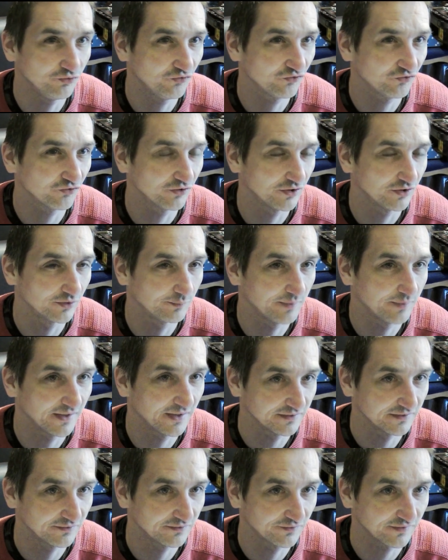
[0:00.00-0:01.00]
solar
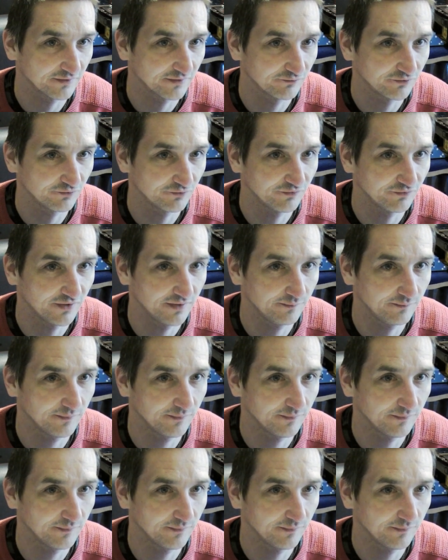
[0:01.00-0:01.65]
panels out of them,